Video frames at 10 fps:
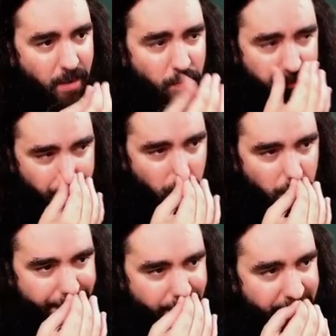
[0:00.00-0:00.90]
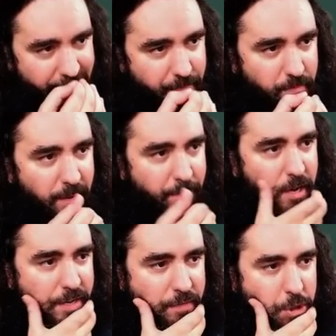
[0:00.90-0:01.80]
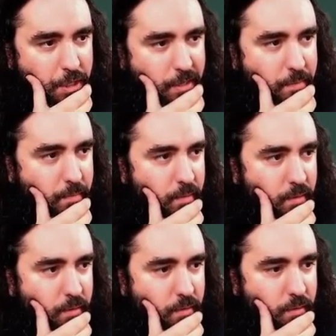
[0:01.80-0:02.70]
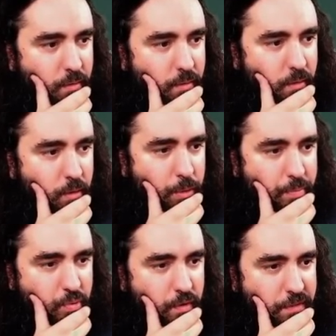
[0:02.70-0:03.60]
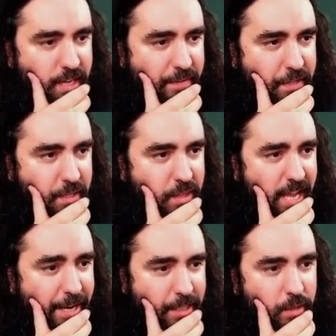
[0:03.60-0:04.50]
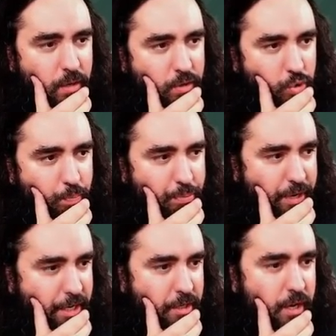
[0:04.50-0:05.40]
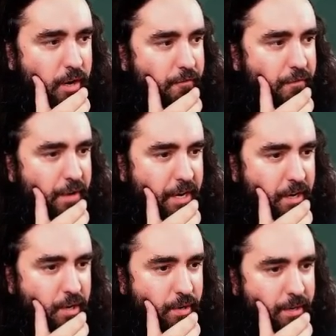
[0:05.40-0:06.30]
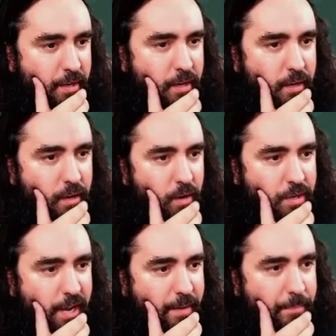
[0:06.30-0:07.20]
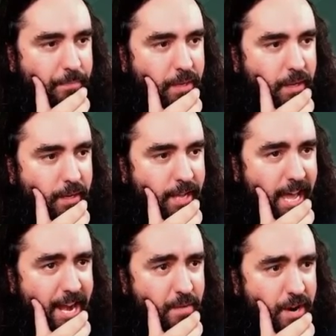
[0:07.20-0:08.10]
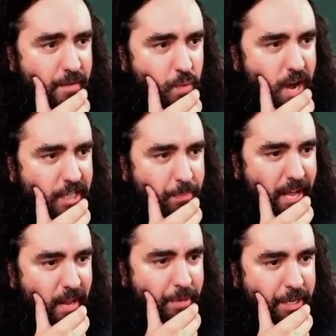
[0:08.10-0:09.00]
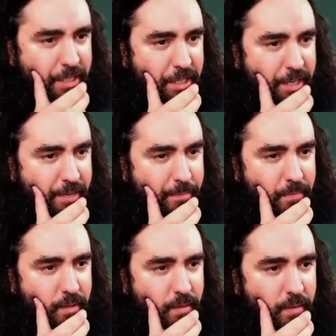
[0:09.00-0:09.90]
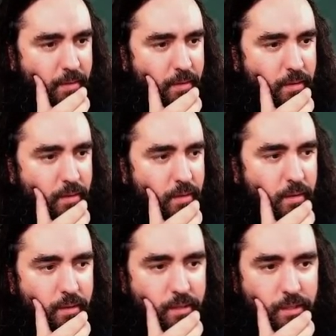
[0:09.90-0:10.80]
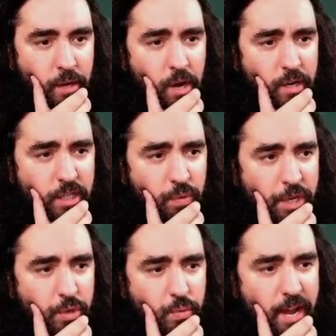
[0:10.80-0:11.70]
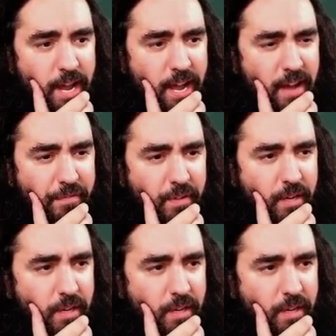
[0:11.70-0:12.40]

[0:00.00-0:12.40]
I will throw away land. I'm not even chilling. Oh, the Boon of Safety. That is also pretty darn freaking good. Okay. Getting rid of one Spell Pierce here. As long as we do have...